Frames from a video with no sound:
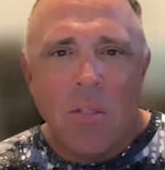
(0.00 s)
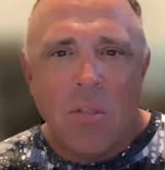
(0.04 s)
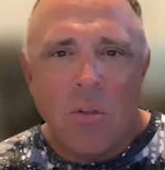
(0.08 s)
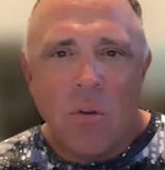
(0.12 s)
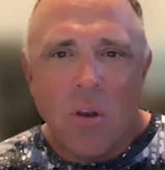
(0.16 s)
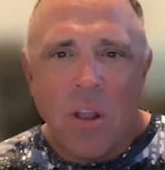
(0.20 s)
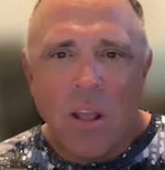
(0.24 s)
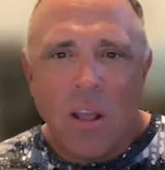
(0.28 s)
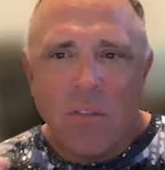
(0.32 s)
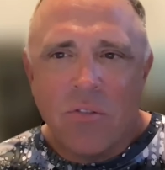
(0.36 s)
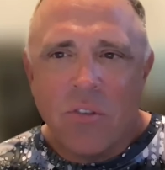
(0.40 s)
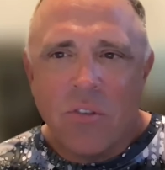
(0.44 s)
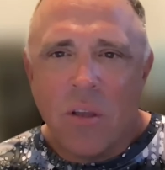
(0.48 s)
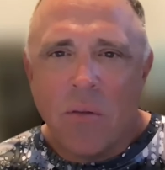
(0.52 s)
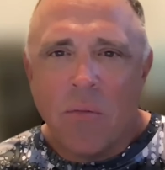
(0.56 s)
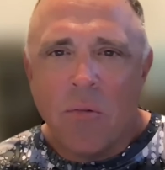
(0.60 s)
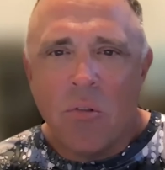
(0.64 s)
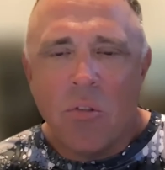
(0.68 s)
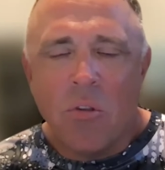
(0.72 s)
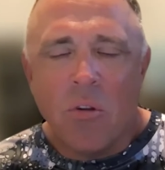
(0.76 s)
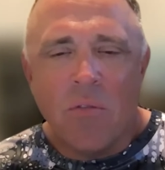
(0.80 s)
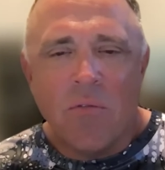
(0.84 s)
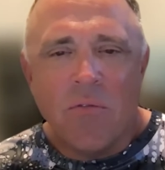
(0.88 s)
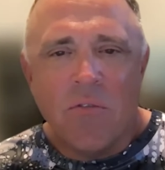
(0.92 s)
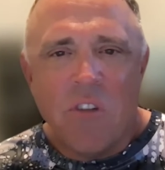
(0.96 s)
They're next
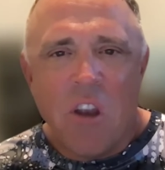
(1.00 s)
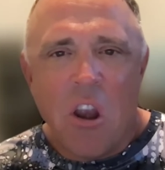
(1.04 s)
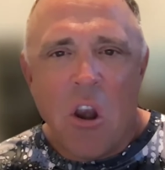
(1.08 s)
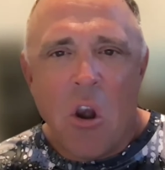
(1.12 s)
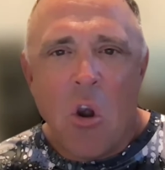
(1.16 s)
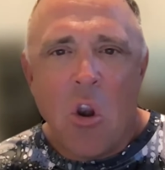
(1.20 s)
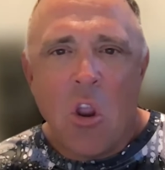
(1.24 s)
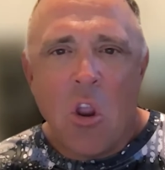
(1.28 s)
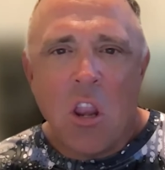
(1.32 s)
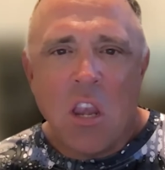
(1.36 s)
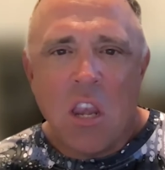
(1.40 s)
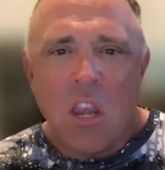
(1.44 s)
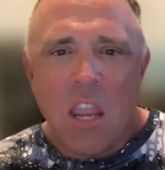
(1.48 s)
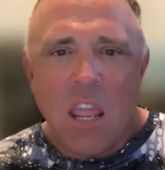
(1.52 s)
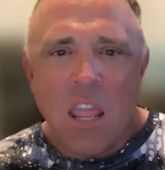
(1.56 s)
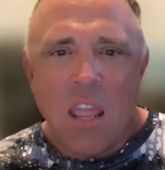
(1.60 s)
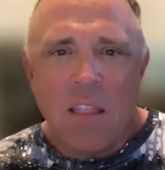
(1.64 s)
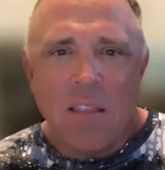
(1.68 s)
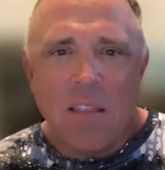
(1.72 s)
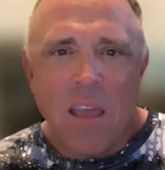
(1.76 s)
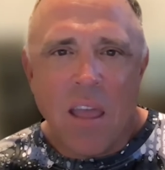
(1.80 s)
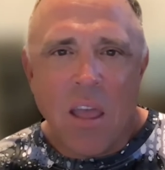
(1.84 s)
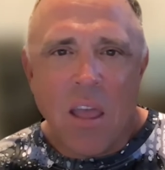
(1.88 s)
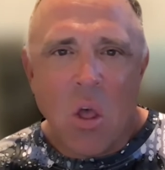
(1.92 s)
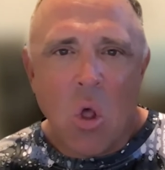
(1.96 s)
level, they're very
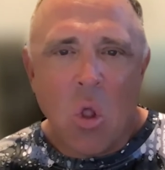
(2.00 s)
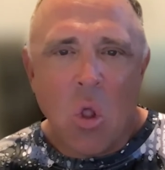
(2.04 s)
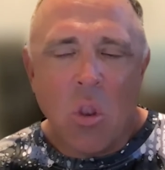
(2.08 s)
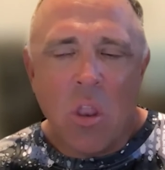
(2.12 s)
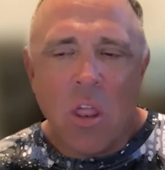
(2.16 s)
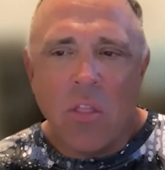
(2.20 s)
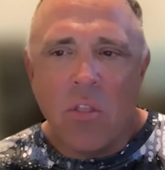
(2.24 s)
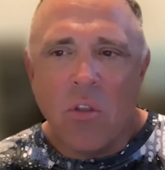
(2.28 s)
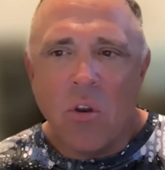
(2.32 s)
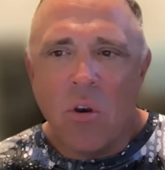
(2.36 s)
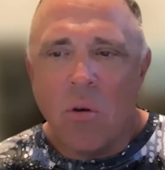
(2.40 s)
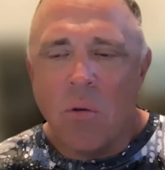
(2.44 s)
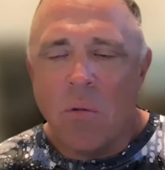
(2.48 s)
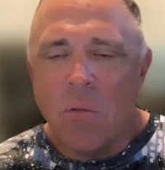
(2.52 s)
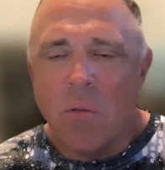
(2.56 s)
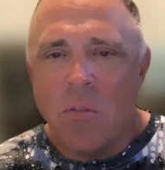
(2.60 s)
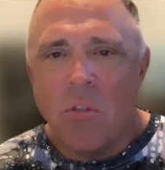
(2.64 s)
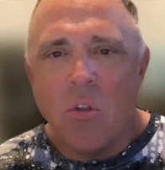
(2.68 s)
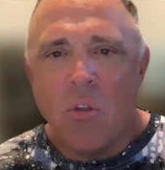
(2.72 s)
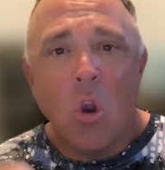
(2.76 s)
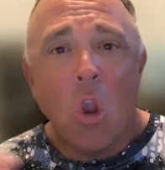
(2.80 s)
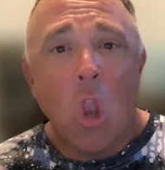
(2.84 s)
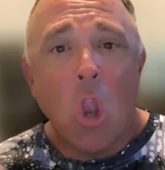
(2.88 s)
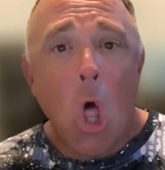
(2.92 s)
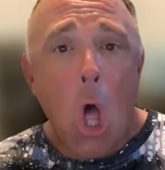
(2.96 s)
detailed and
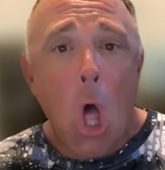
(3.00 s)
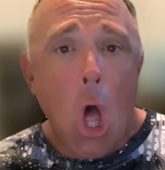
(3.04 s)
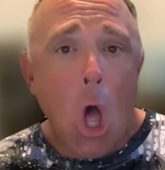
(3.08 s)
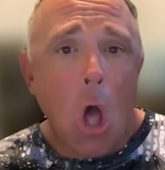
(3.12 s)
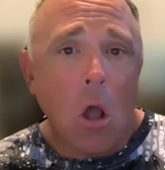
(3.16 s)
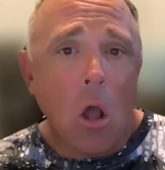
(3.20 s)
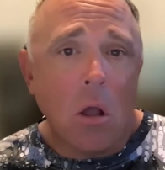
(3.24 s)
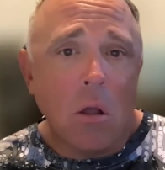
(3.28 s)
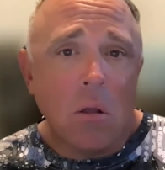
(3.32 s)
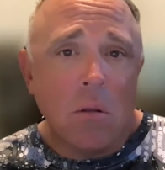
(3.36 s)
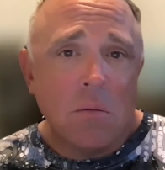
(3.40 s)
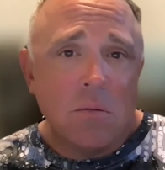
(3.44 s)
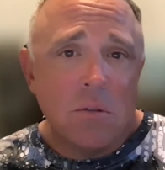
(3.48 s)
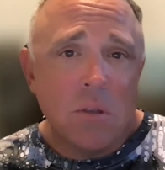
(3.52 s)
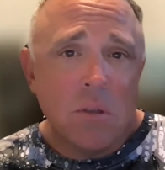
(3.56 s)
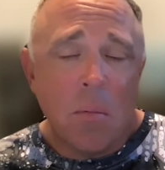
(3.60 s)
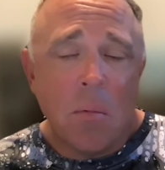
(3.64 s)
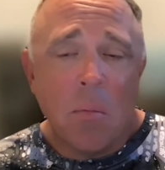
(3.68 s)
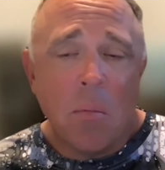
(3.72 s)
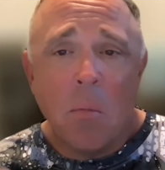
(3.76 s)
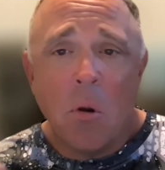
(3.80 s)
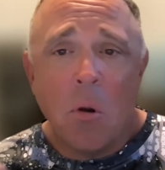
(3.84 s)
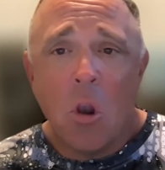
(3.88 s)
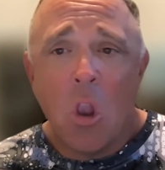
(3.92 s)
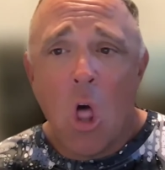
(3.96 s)
they're long. Some
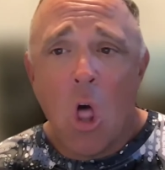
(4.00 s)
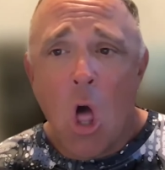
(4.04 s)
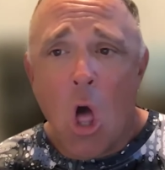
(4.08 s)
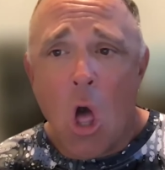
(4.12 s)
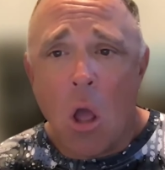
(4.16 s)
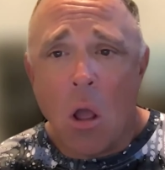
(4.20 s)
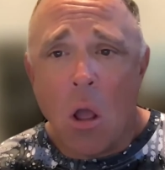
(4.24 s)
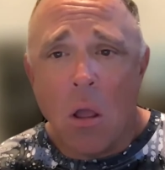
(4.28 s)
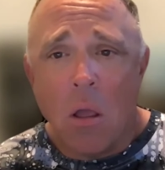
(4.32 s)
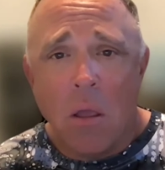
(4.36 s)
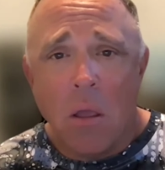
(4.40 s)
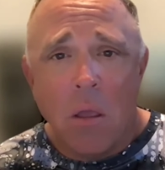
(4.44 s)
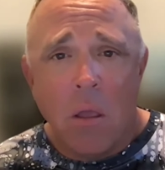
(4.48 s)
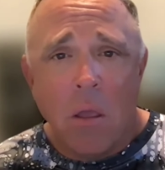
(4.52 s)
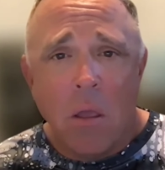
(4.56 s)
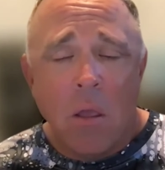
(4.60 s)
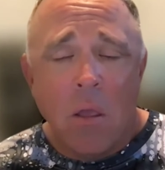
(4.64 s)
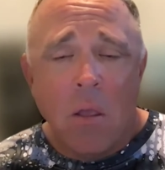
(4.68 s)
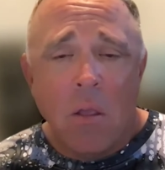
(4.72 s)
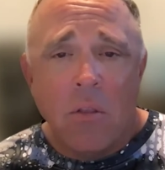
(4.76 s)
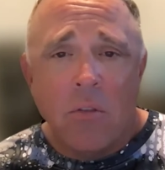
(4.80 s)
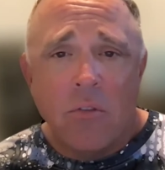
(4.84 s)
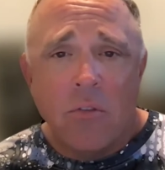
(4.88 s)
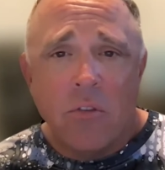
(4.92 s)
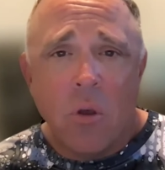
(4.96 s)
of them are long.
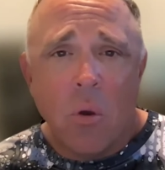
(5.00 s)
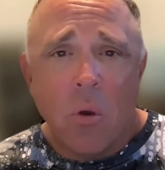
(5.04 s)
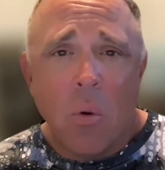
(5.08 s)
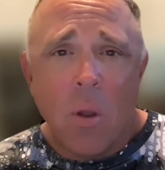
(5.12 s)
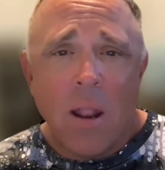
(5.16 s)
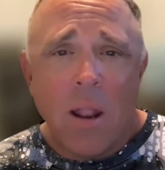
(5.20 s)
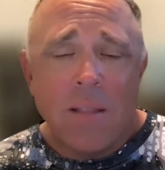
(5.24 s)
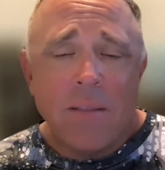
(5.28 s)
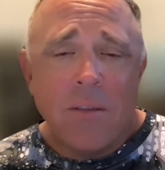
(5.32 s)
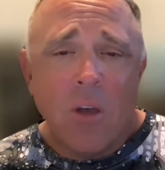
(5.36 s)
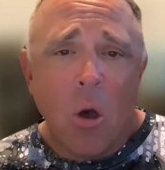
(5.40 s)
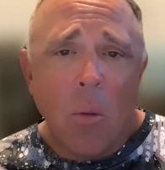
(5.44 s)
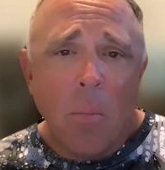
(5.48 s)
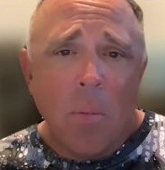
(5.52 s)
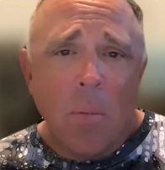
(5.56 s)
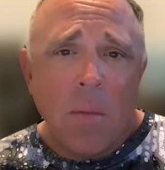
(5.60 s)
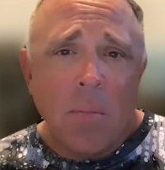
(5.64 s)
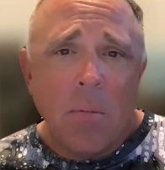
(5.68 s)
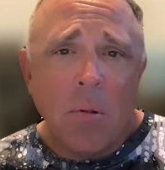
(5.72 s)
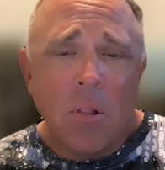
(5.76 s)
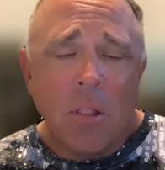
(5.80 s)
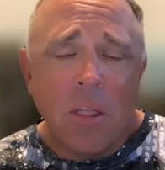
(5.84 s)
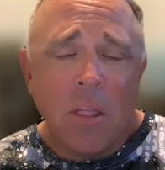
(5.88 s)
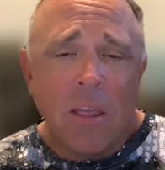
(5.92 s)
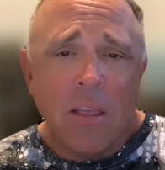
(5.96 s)
So what I tell
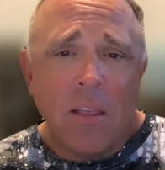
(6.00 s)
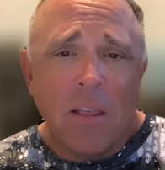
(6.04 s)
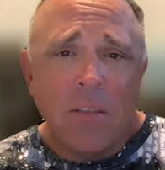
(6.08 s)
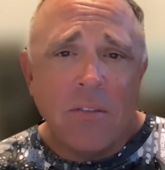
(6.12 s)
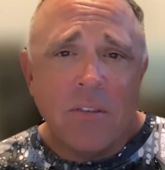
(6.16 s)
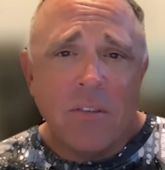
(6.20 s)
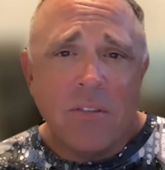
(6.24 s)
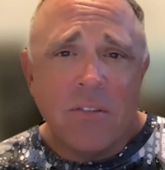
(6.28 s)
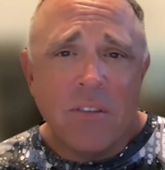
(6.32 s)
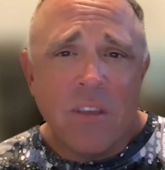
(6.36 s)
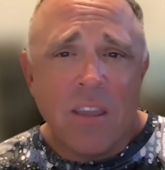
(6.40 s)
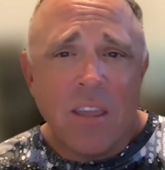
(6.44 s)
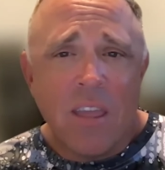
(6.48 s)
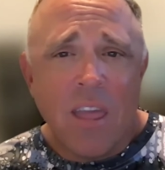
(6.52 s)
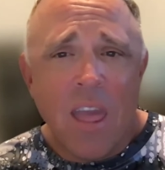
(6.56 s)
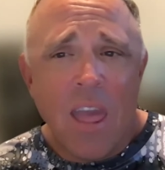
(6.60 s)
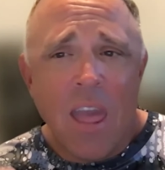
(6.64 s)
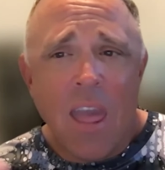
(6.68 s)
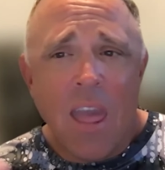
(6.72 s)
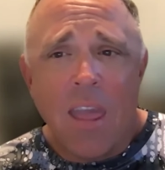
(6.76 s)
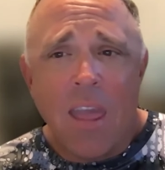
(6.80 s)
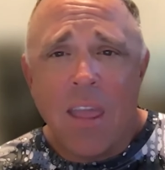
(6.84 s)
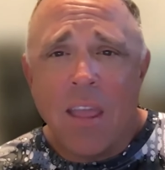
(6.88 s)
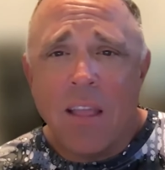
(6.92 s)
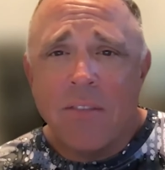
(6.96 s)
people is like,
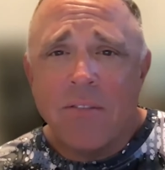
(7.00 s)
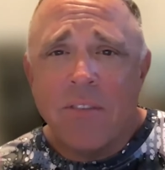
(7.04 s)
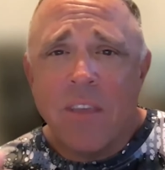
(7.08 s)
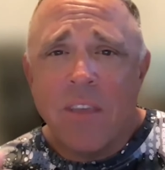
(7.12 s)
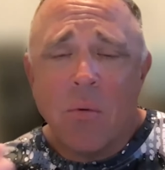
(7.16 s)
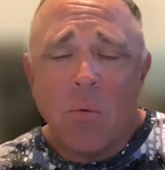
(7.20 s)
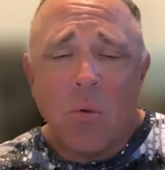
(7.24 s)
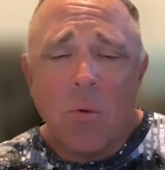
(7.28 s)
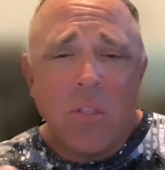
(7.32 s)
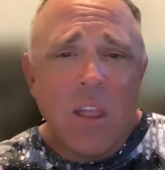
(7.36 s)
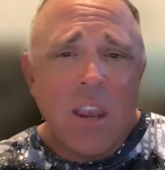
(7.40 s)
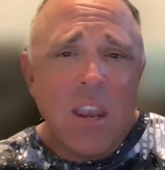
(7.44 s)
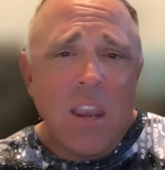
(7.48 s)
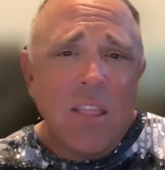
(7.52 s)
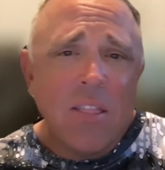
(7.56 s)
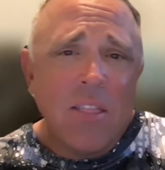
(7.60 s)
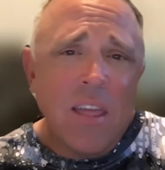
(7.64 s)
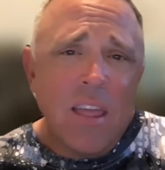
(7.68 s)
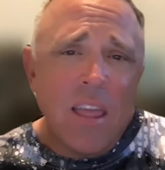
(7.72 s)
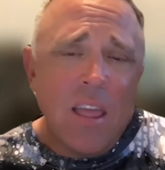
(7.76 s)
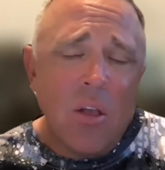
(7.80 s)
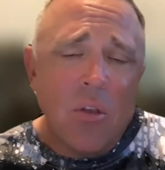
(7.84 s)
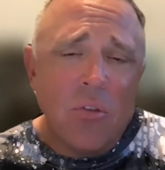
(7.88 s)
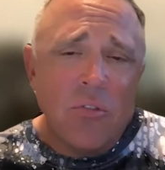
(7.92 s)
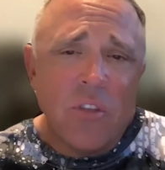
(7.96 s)
hey, it's like with
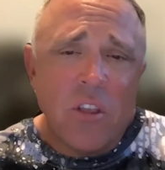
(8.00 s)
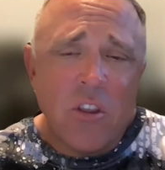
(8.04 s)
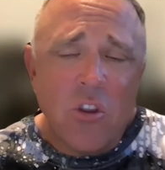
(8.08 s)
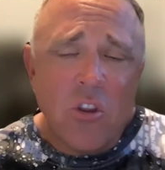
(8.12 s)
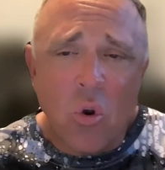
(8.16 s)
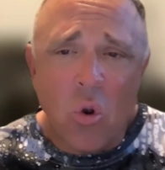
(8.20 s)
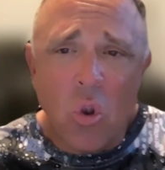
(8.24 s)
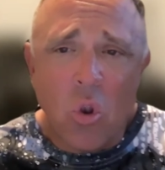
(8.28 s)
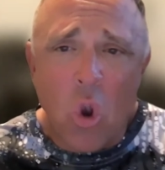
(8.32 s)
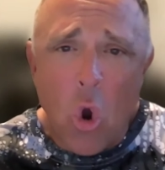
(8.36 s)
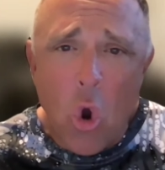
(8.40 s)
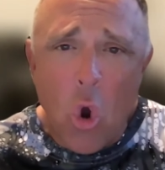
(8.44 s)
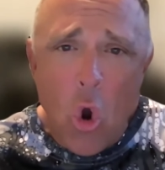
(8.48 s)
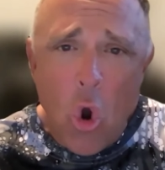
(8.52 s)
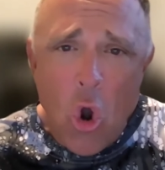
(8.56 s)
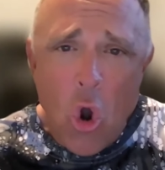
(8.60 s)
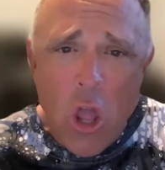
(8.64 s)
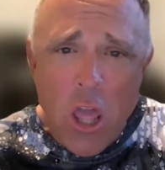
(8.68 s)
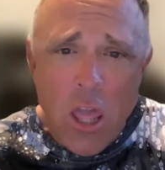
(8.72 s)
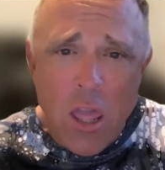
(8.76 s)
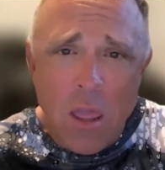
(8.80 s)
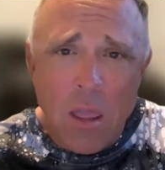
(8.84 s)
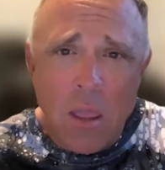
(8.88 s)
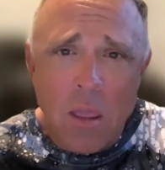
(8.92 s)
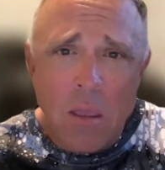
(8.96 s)
anything else that you're
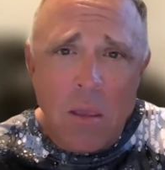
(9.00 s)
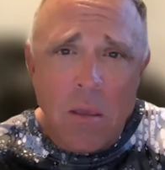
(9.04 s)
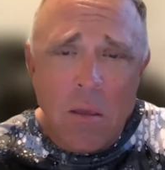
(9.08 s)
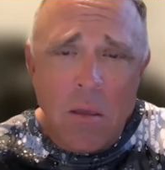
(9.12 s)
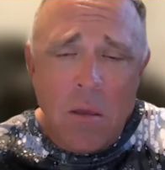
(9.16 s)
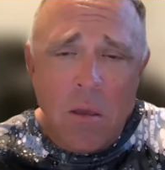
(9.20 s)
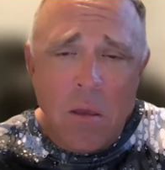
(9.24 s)
learning,